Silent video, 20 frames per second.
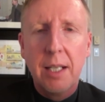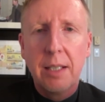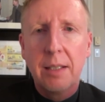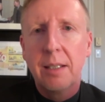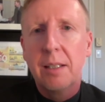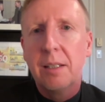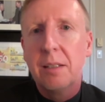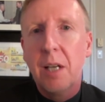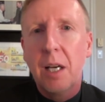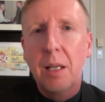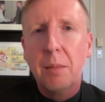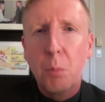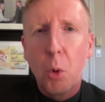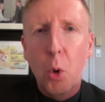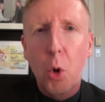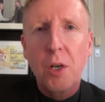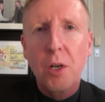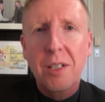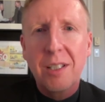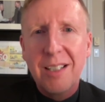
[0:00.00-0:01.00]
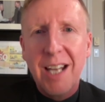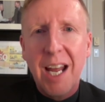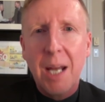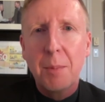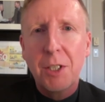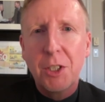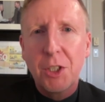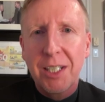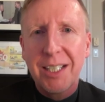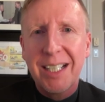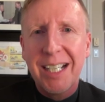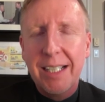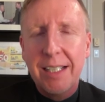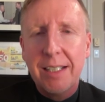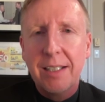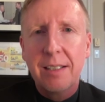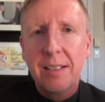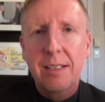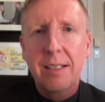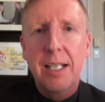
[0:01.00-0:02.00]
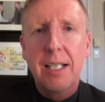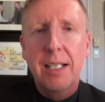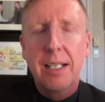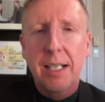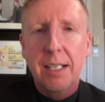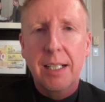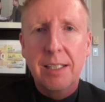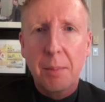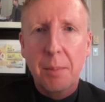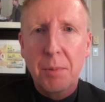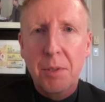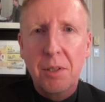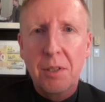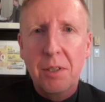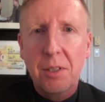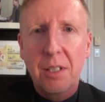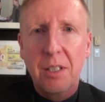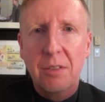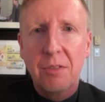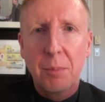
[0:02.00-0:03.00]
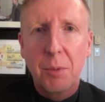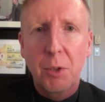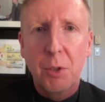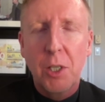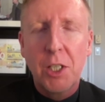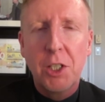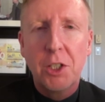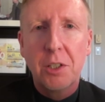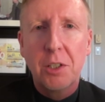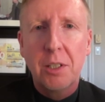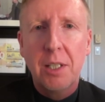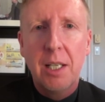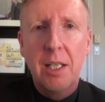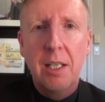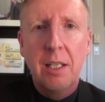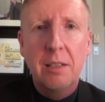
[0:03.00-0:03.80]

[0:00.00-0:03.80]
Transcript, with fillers: that has done more to damage Canadians' acceptance of immigration